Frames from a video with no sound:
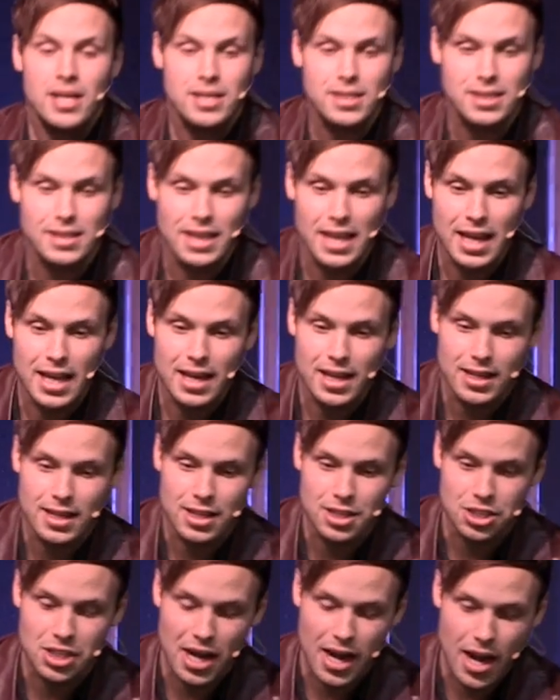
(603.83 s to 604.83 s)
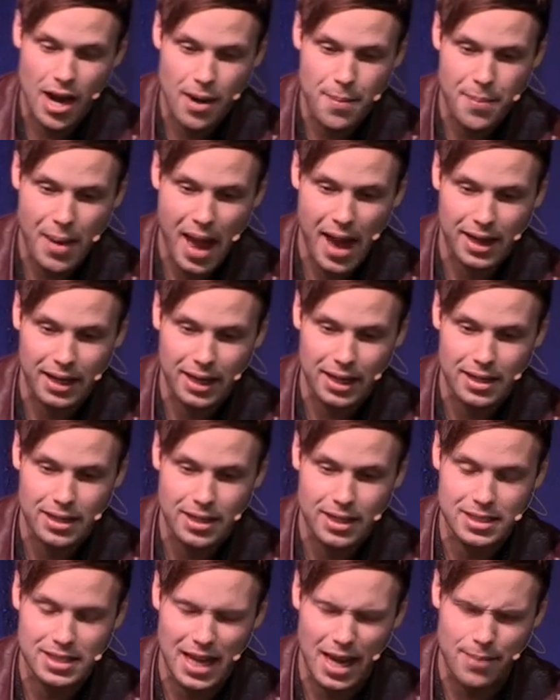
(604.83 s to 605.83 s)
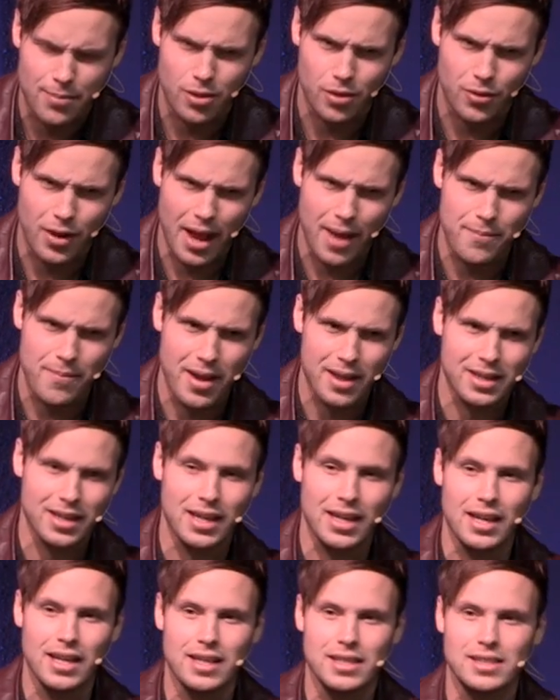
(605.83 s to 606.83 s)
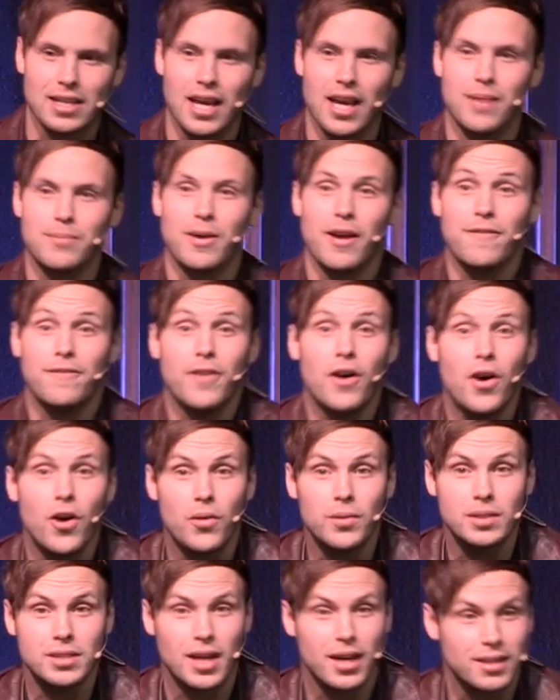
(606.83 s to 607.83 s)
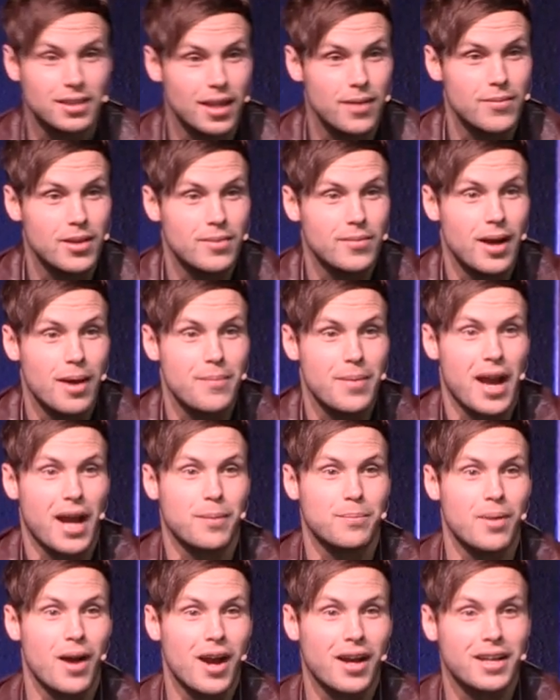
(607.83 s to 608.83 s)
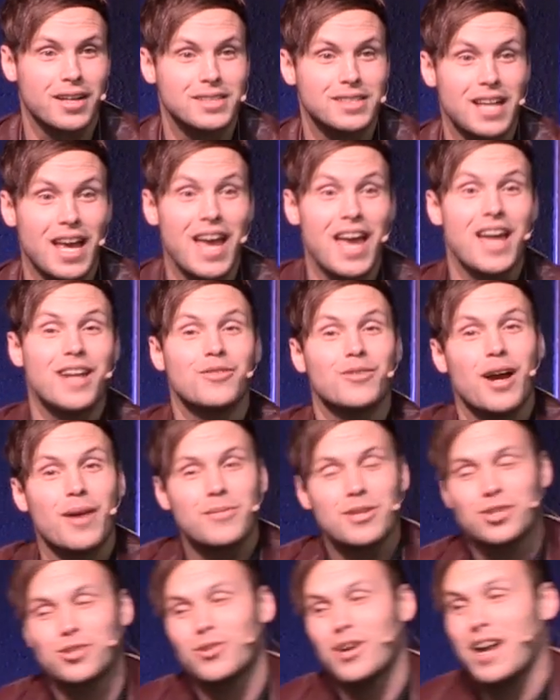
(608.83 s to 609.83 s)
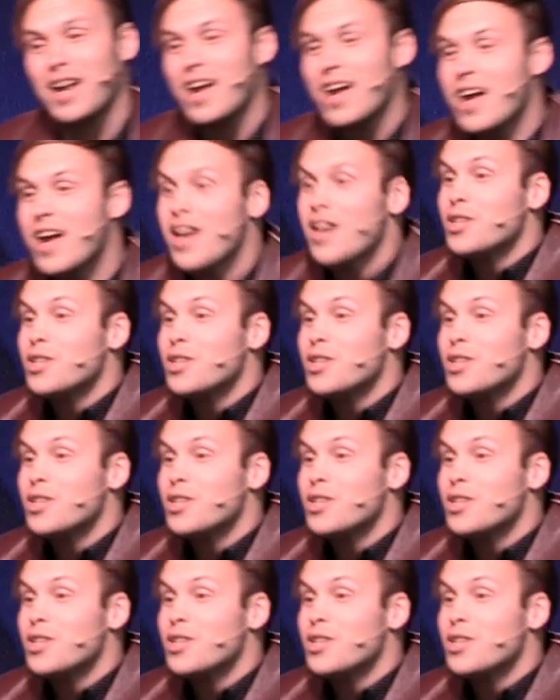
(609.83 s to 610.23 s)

slid the chair back into the table, grabbed my keys and my phone, tucked them in my back pockets, and grabbed the tray,